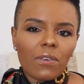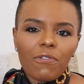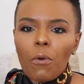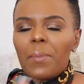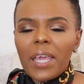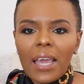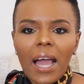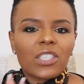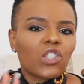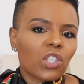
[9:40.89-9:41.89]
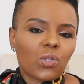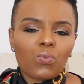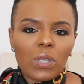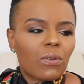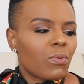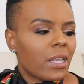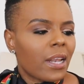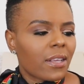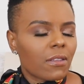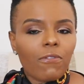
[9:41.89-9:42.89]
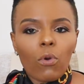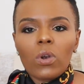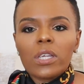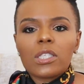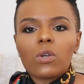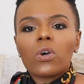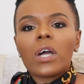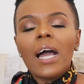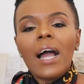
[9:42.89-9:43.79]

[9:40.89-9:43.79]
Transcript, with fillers: For me, I just really like the flawless look.